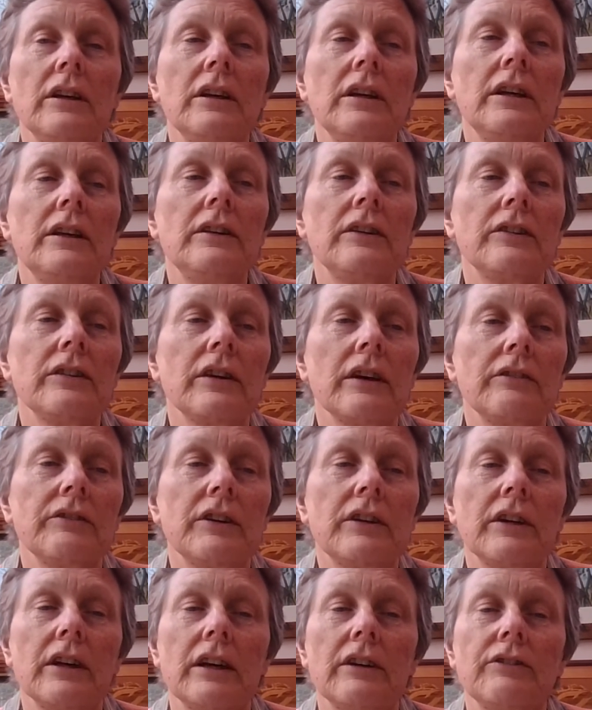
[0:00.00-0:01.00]
he
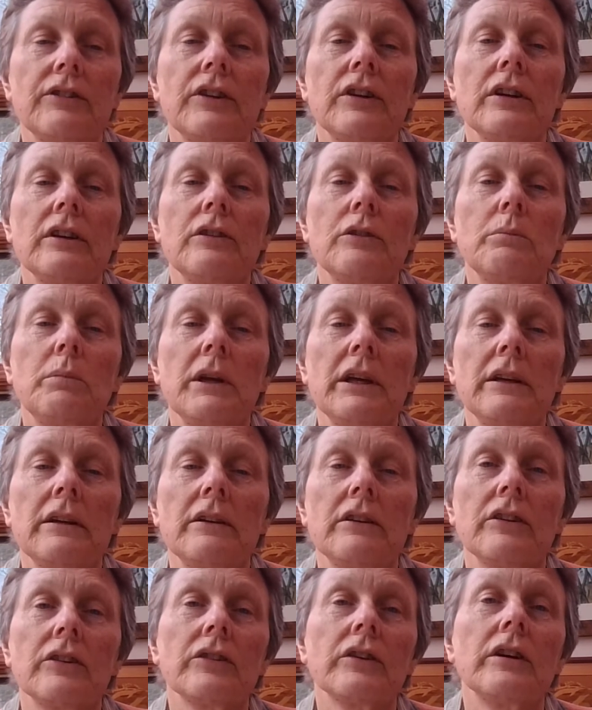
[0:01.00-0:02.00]
discovered everything to be in
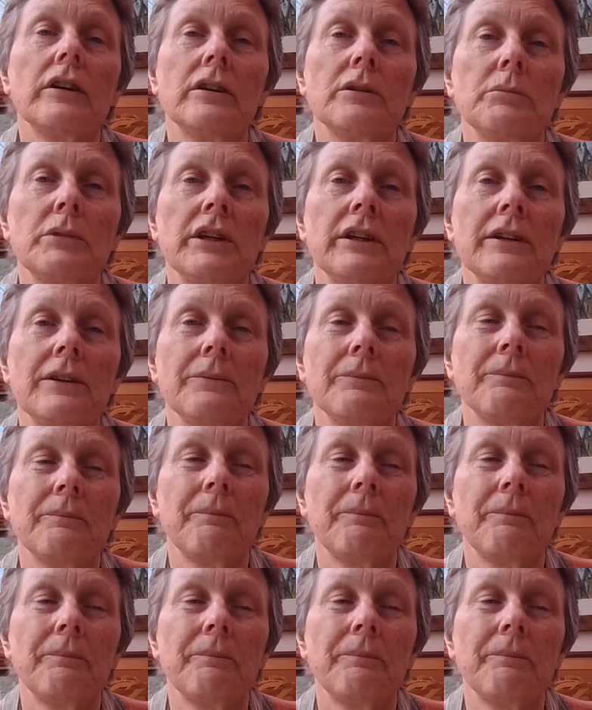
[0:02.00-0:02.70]
disharmony.